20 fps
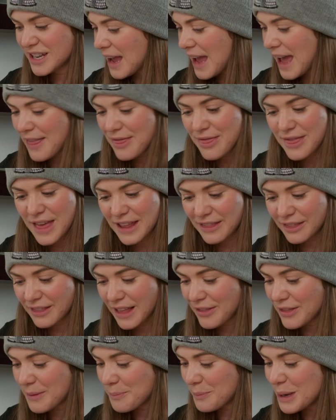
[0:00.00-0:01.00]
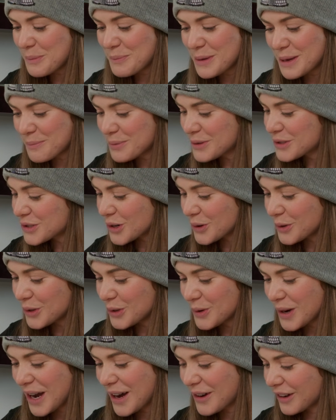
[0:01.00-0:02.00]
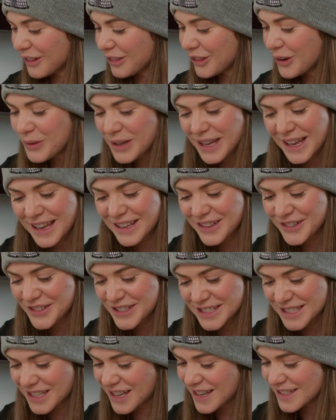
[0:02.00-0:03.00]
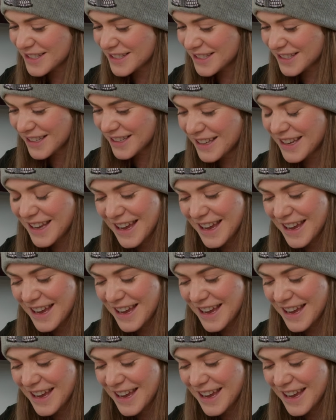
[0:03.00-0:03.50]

And then let the Meep Meep show you how to locate your disc.